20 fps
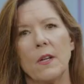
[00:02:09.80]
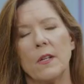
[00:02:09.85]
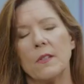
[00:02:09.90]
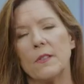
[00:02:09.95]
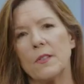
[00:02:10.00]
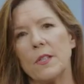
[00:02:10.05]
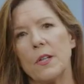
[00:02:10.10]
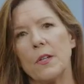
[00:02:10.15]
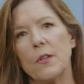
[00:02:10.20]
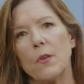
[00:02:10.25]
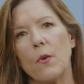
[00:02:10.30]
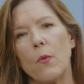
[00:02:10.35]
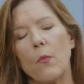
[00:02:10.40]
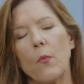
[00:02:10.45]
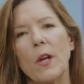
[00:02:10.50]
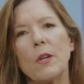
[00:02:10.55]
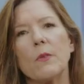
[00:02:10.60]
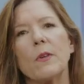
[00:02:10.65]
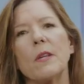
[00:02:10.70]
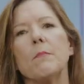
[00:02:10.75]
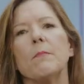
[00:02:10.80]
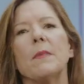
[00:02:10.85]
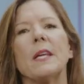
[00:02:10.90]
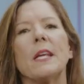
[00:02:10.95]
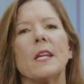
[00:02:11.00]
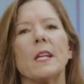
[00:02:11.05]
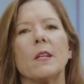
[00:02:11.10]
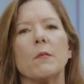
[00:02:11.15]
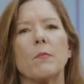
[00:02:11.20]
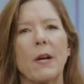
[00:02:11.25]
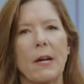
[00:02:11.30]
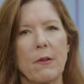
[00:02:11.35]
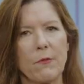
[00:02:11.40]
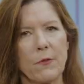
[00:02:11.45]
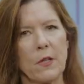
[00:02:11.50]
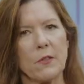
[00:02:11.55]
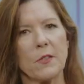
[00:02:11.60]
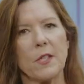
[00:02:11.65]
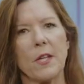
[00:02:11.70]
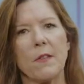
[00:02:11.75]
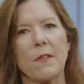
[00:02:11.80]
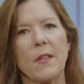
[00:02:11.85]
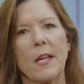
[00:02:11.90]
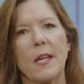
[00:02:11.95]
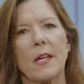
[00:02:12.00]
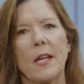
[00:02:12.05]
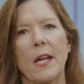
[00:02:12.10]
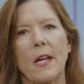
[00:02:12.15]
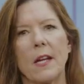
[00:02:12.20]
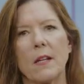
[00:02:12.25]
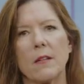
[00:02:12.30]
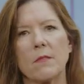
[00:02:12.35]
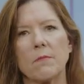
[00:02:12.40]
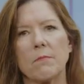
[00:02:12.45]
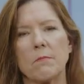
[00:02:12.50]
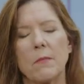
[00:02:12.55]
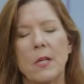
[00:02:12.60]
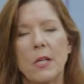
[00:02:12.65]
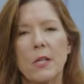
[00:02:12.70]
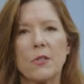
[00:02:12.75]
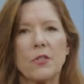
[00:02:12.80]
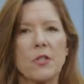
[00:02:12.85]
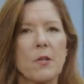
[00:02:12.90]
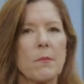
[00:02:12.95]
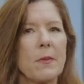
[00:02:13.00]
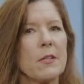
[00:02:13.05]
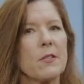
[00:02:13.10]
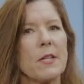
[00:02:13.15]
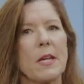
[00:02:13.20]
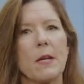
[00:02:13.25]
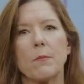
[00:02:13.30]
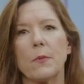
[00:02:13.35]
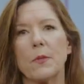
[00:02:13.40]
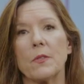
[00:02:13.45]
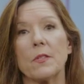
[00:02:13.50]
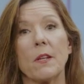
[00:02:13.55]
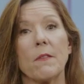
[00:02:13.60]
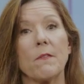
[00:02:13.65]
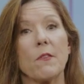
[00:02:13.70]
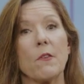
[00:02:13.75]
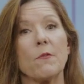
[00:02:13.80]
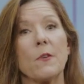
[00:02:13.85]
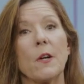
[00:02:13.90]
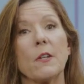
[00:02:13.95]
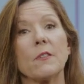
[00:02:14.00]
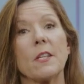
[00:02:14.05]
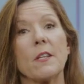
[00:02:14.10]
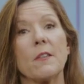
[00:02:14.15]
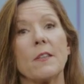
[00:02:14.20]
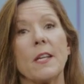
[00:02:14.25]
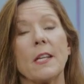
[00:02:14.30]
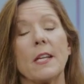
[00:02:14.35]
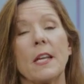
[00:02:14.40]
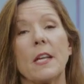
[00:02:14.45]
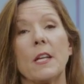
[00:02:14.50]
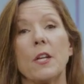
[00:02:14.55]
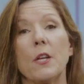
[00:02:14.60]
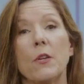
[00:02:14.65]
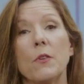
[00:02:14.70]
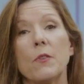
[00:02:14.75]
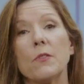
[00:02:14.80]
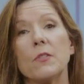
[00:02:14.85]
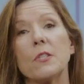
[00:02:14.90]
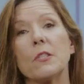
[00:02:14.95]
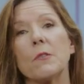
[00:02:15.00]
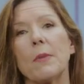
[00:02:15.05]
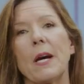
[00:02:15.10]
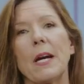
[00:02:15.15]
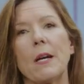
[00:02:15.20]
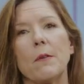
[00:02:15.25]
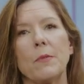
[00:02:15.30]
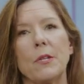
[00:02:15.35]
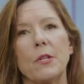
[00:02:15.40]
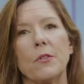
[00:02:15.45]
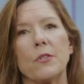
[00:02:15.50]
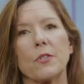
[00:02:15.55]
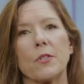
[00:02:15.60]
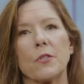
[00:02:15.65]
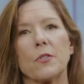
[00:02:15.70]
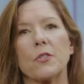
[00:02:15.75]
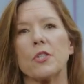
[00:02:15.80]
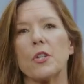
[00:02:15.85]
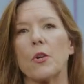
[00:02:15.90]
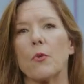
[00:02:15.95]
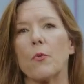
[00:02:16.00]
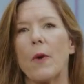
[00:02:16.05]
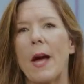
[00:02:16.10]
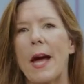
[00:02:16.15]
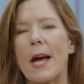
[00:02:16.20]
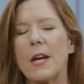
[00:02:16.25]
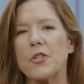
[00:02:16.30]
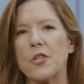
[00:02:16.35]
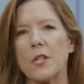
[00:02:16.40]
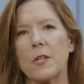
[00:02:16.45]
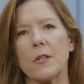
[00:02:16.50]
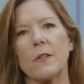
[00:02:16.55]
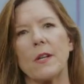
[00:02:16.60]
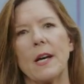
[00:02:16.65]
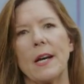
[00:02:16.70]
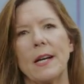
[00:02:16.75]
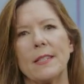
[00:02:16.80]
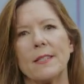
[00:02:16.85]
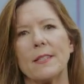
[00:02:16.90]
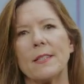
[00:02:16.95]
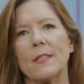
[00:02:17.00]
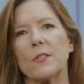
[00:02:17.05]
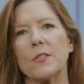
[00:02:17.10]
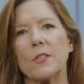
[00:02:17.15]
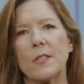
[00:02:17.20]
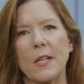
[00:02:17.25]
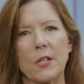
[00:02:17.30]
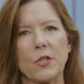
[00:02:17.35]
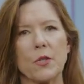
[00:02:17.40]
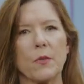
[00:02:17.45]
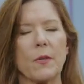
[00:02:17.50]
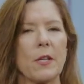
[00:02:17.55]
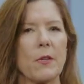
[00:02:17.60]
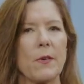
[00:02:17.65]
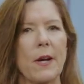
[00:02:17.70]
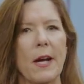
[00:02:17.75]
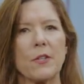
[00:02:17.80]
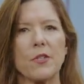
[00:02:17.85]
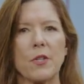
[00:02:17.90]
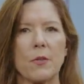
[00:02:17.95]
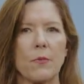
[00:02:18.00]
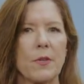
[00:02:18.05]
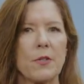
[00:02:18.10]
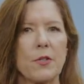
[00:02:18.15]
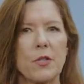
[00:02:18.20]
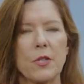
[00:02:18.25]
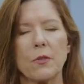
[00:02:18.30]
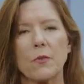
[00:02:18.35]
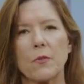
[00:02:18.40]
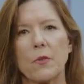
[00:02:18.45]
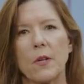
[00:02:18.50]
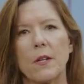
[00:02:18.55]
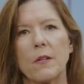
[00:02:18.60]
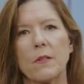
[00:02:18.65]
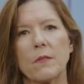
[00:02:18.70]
So what do we mean by faulty thinking? Here are some examples of the faulty thinking used by abusers to rationalize their sexual interaction with children.